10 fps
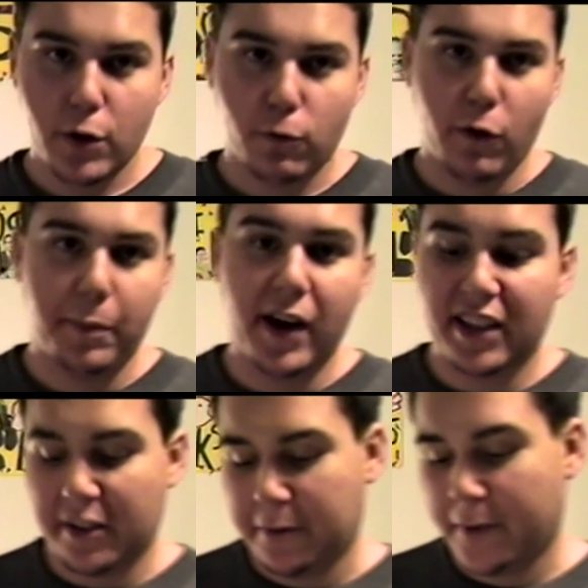
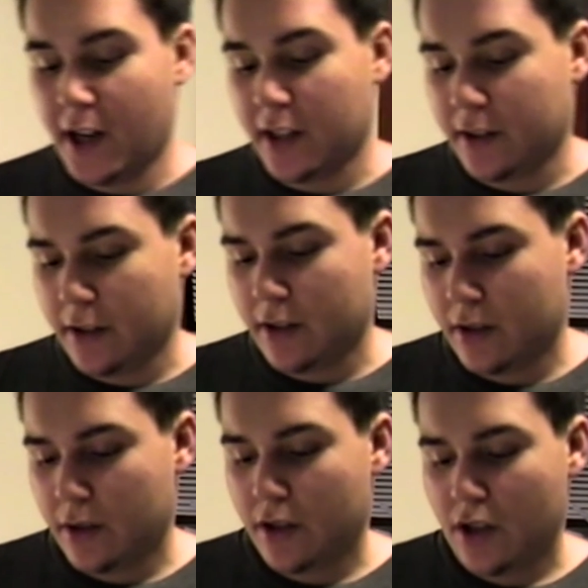Robotic fun.
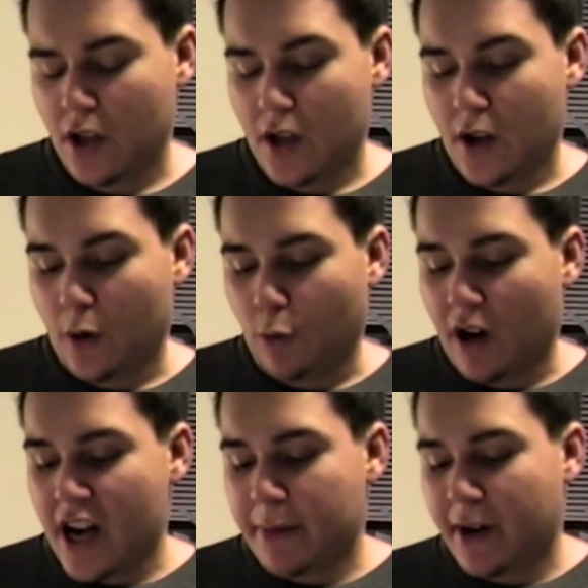
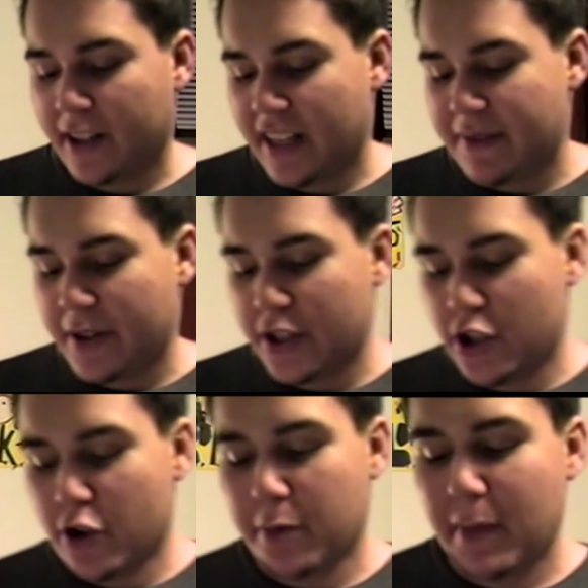Why am I leaving
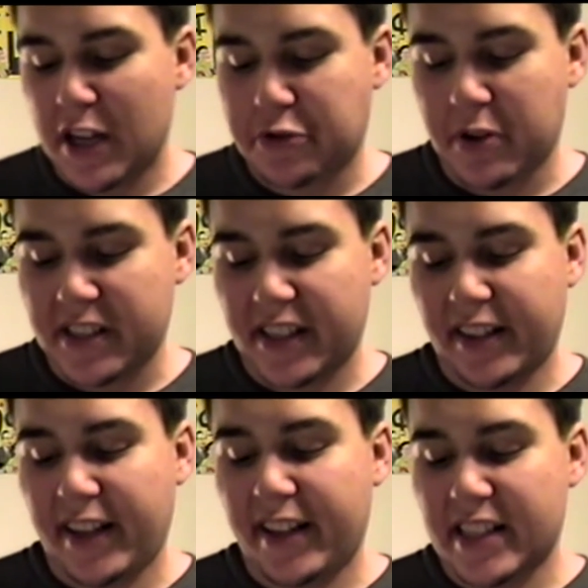you in my
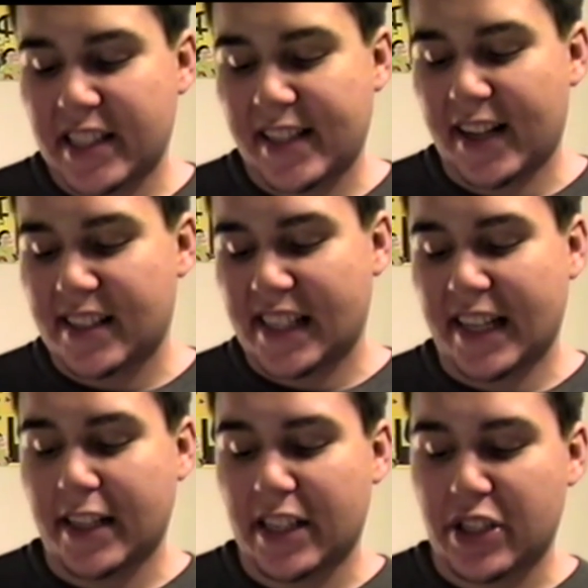dressingly,
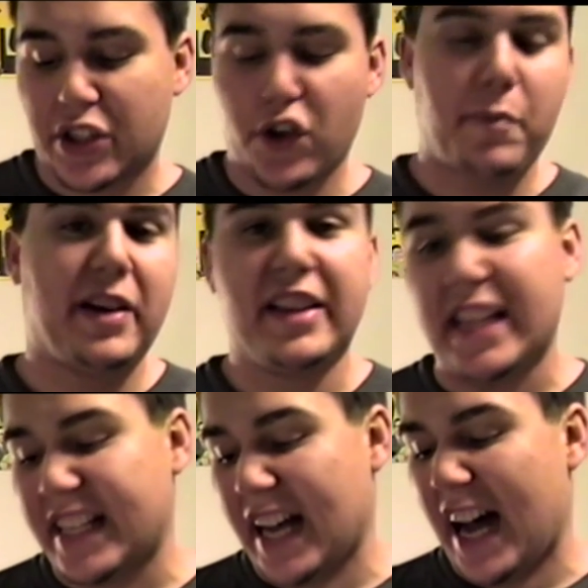disgusting,
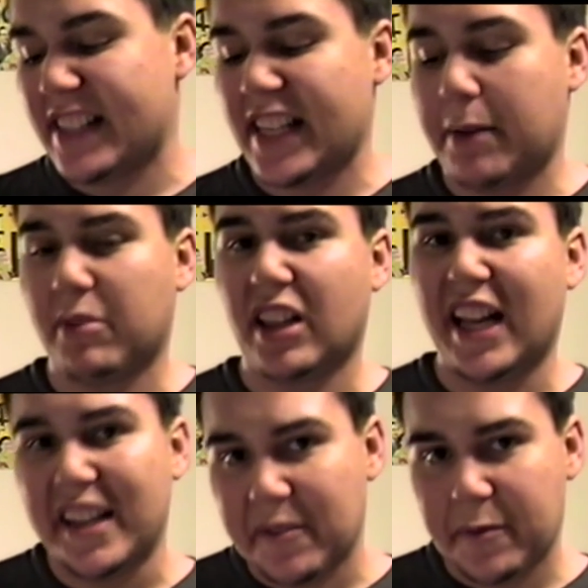disturbingly goddamn
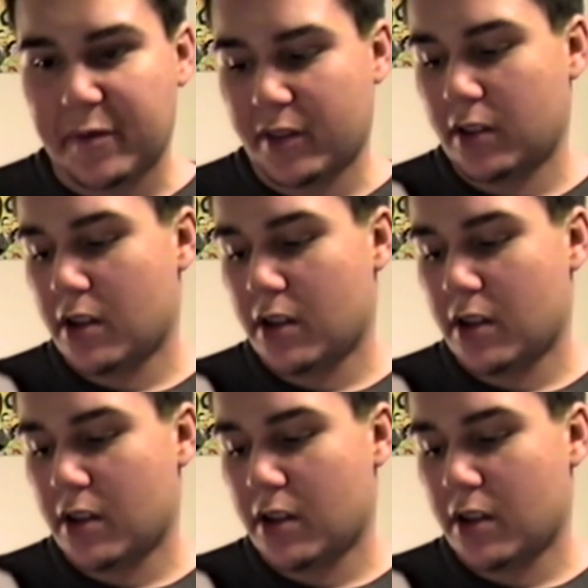life?